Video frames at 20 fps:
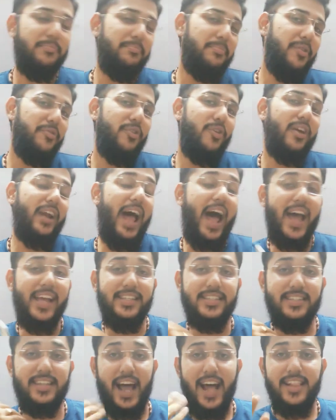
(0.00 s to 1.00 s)
Before I
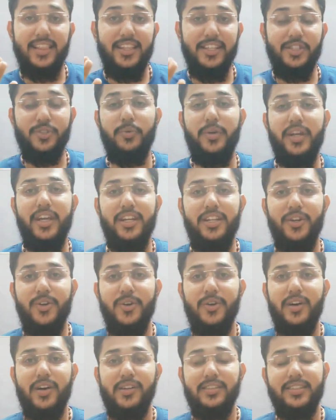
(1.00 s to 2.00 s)
start this
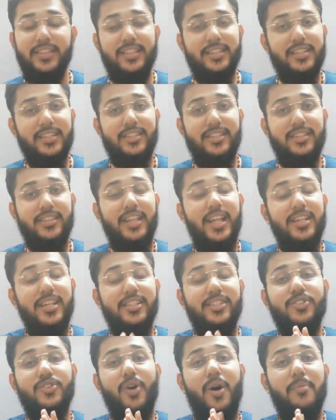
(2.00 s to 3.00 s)
video,
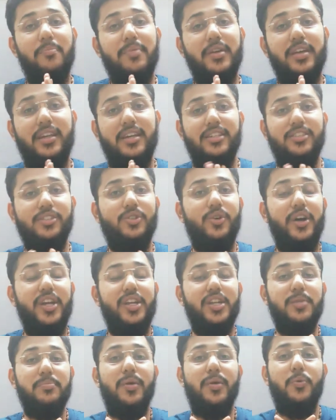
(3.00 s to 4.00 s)
this topic is
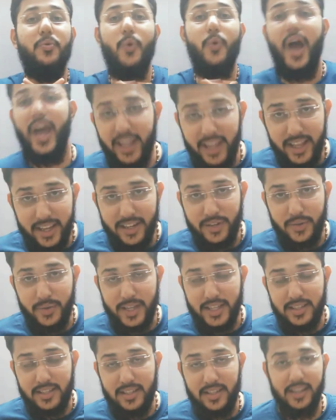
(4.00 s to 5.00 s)
going to be very
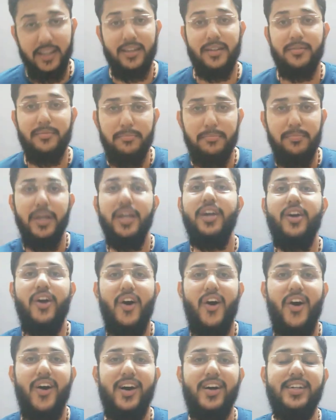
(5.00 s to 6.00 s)
interesting
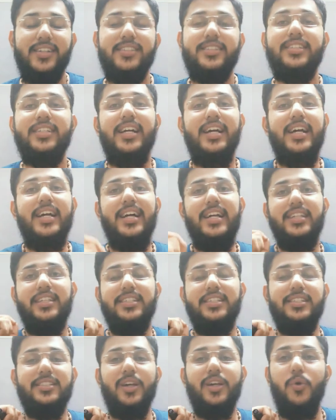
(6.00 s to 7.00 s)
because
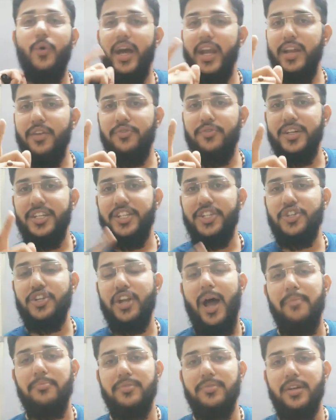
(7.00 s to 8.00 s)
this is the very first
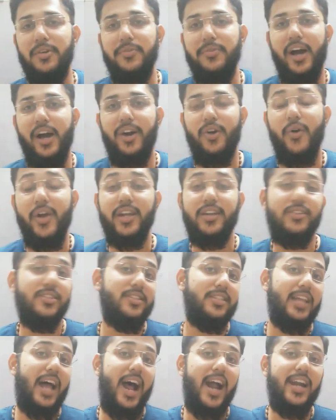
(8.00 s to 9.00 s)
chapter we are going to
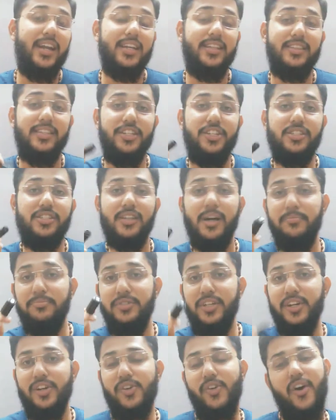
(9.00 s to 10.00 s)
start in this
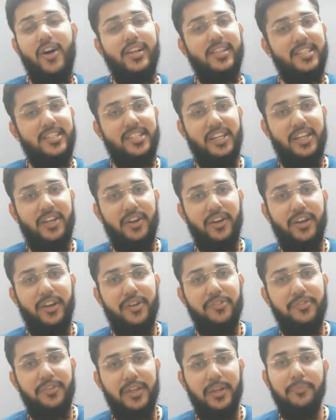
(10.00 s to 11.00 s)
subject called
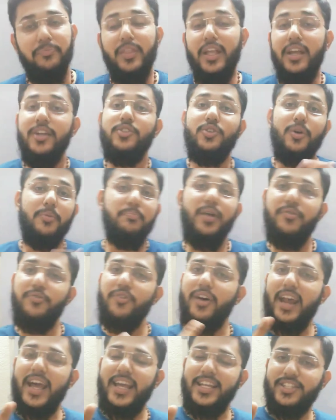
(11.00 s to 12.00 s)
stenography. So
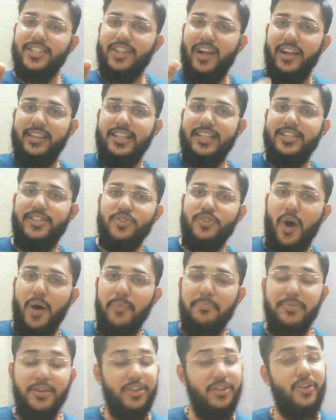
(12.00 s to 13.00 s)
before I start this
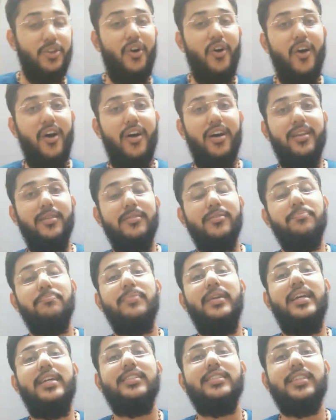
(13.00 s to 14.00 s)
topic, you all
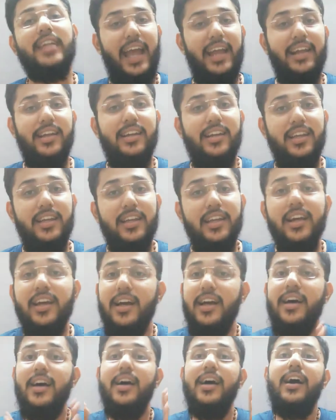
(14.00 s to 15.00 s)
please kindly
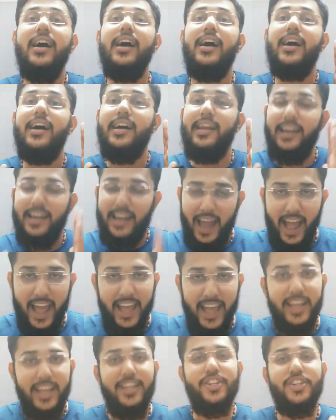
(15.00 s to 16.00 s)

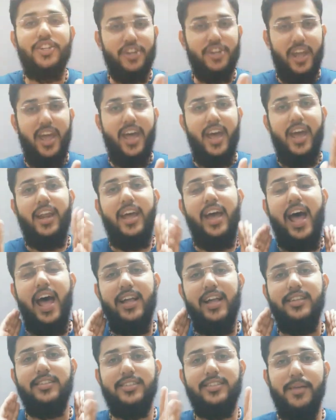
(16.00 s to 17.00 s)
like, share
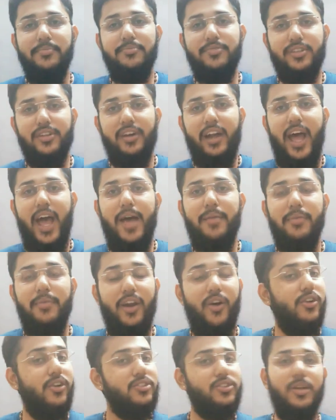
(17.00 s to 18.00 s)
and subscribe, and
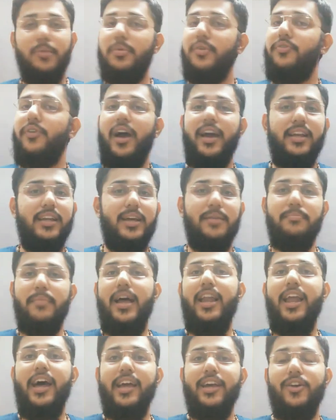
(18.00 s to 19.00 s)
also if you're finding a
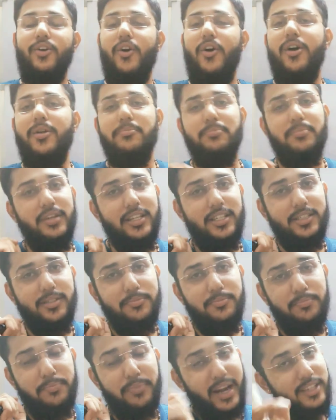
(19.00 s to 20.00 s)
bell icon,
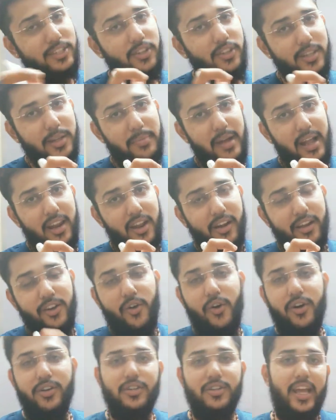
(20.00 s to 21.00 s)
please press on the bell
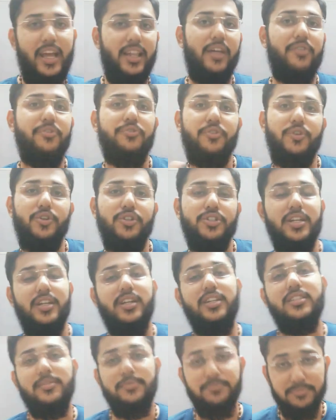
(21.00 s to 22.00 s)
icon to get a
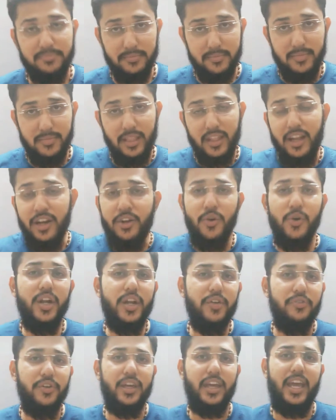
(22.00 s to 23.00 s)
future
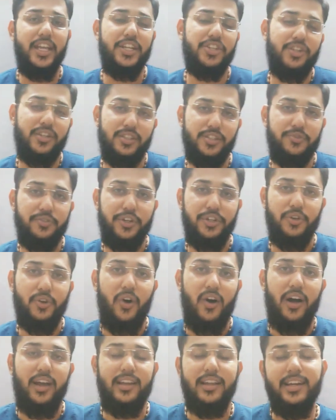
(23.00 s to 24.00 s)
notifications for you
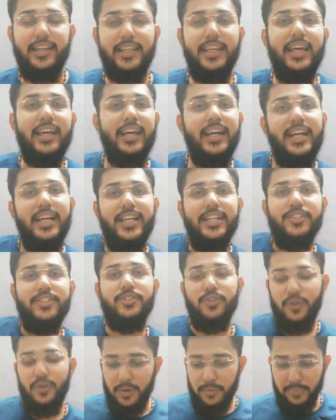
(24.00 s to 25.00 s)
all. Okay,
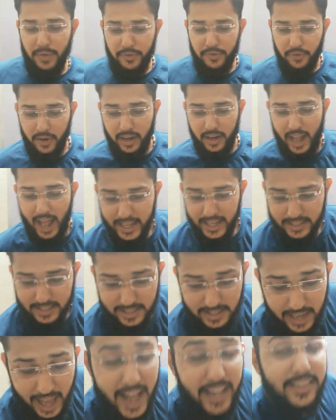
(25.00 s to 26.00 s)
so before I
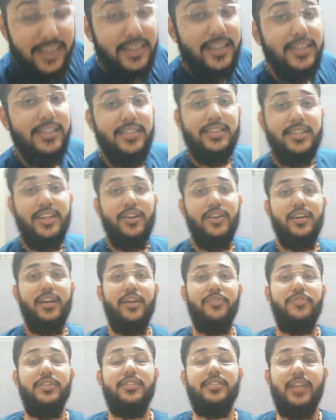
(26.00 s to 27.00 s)
start this
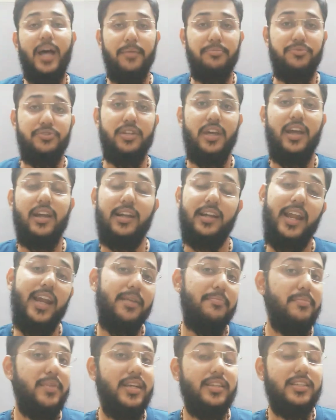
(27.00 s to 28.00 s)
stenography subject,
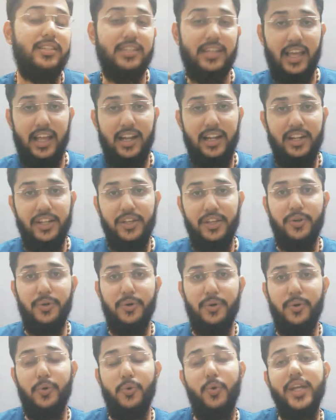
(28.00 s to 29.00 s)
let me tell
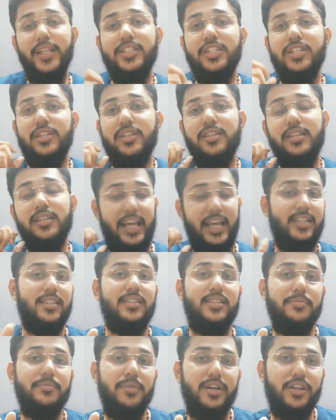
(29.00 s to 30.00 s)
you which
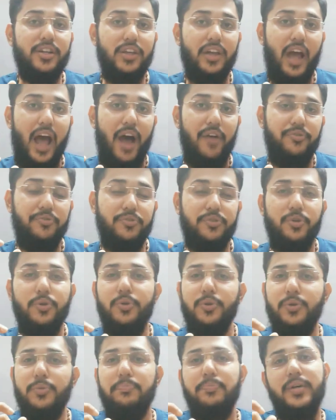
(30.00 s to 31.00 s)
textbook you have
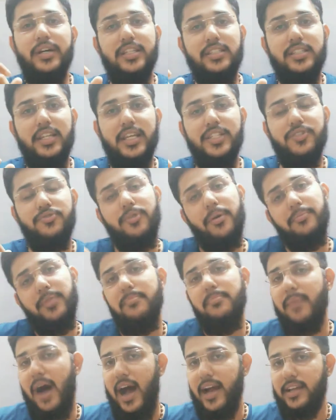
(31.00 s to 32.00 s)
to purchase from
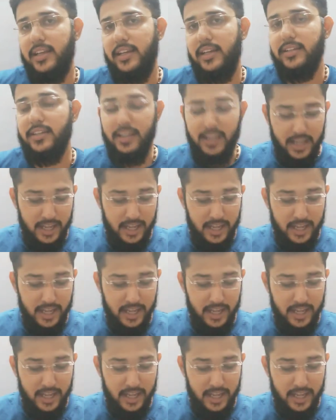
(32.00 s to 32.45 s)
the market.